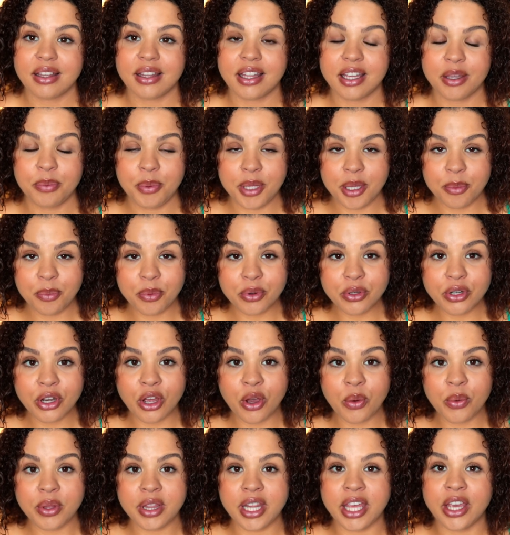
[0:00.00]
Like, people
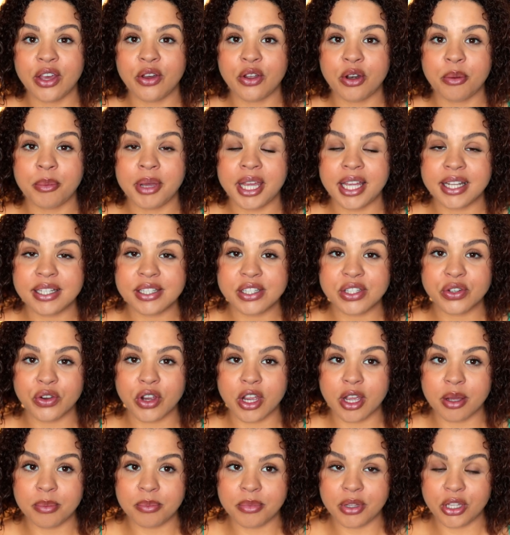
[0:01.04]
know when they go to my
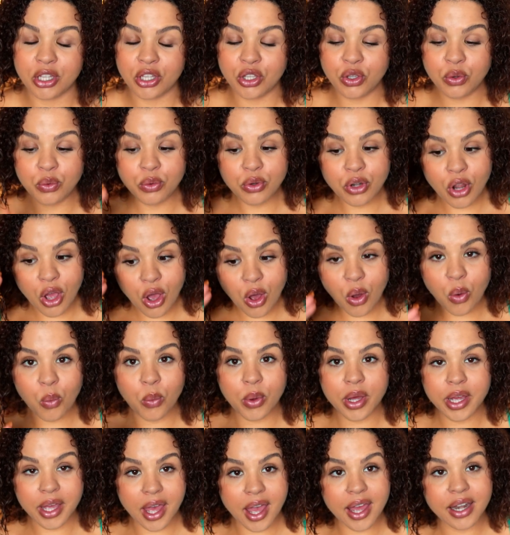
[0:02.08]
Instagram, you know
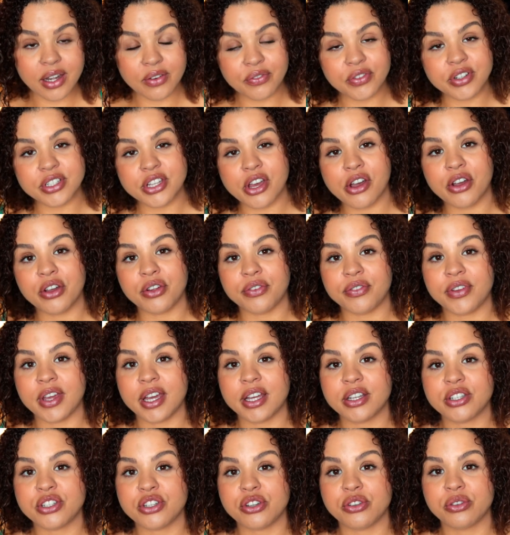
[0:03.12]
what kind of photography I
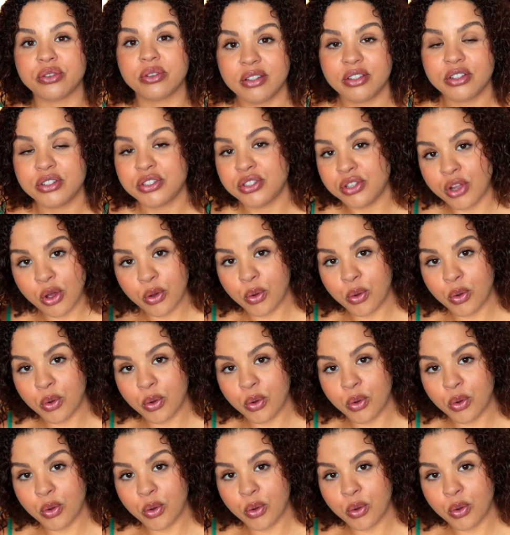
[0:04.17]
shoot. There's no